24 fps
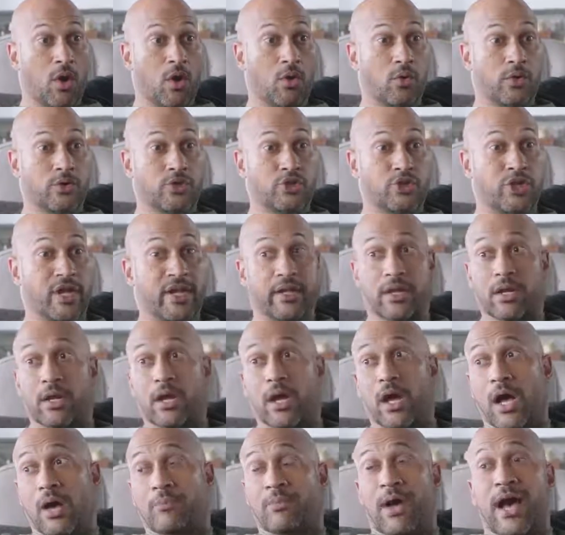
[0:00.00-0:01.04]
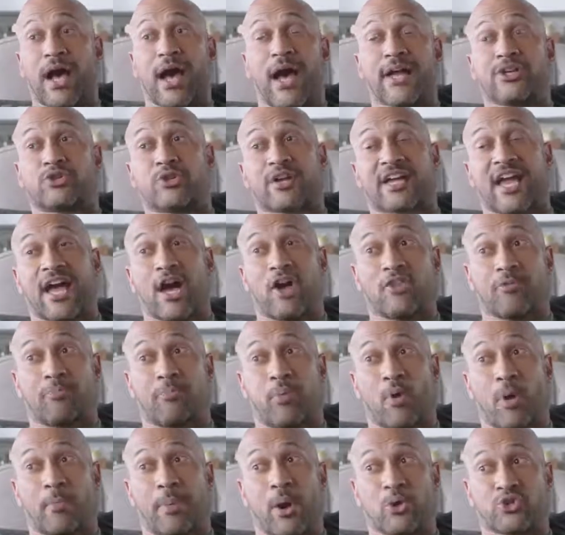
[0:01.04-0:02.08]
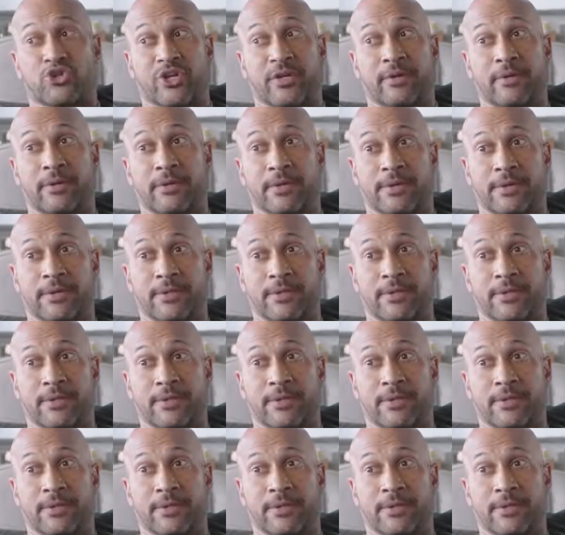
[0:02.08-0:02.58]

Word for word: Oh, shit. Uh, I, I, drink a health po potion.